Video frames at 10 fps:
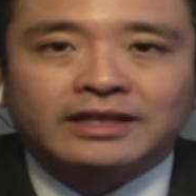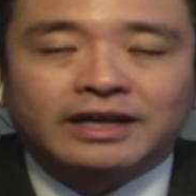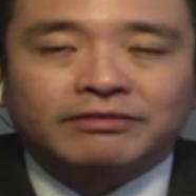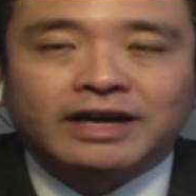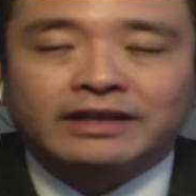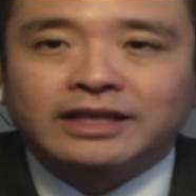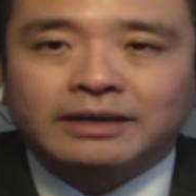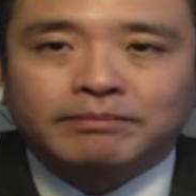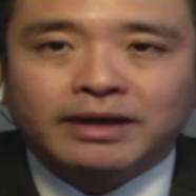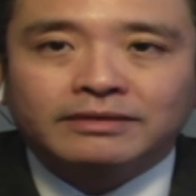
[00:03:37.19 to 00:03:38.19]
They have cut
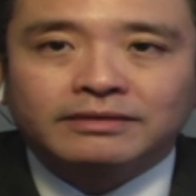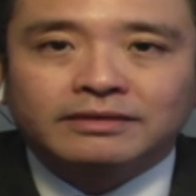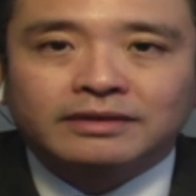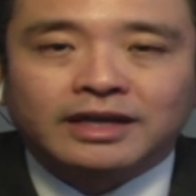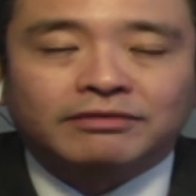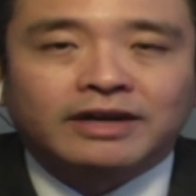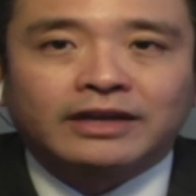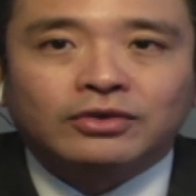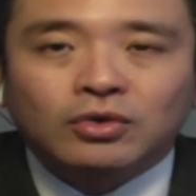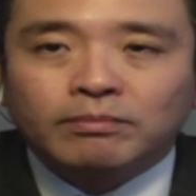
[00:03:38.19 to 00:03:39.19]
CAPEX, they have
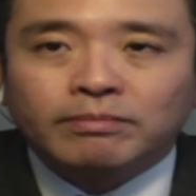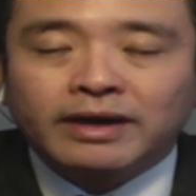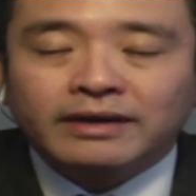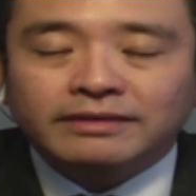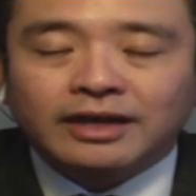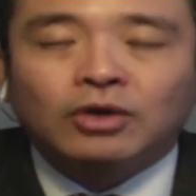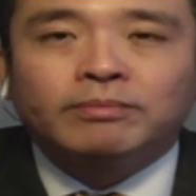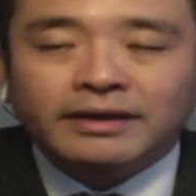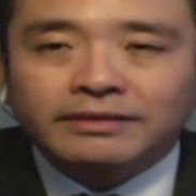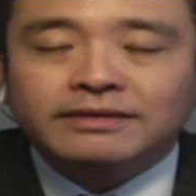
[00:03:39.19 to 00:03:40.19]
cut
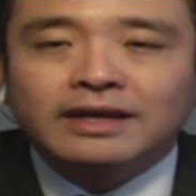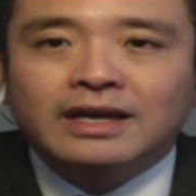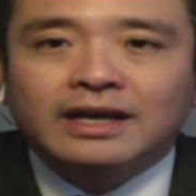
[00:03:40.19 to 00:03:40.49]
OPEC,